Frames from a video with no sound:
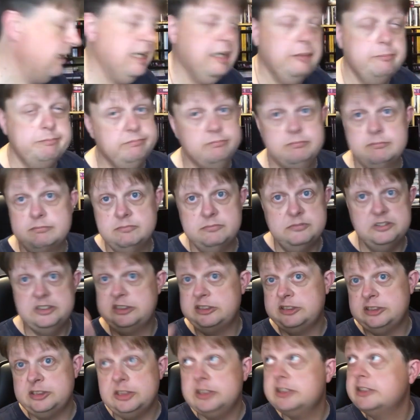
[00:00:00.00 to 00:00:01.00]

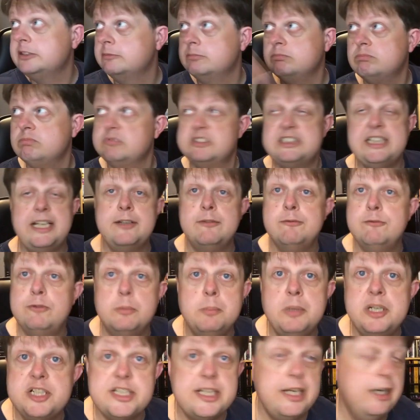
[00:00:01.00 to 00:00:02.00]
It's just
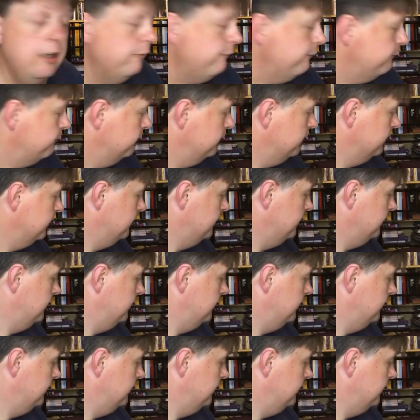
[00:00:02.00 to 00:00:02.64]
taken from my shelf,